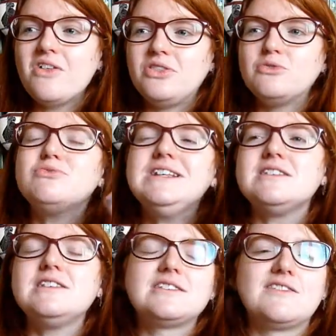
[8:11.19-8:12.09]
The
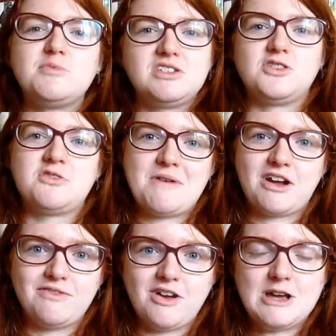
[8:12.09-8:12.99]
reason this gives me such
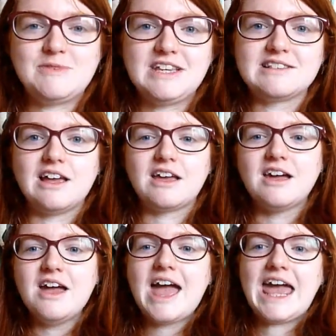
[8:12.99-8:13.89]
Rebecca vibes is, like,
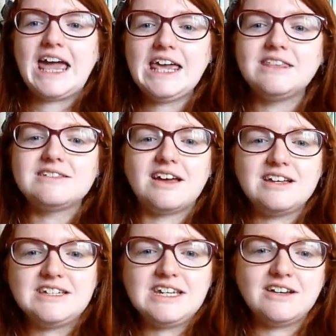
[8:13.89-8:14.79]
A, this
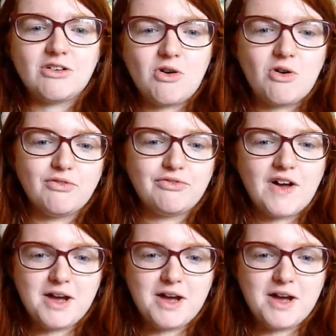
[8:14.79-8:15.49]
idea of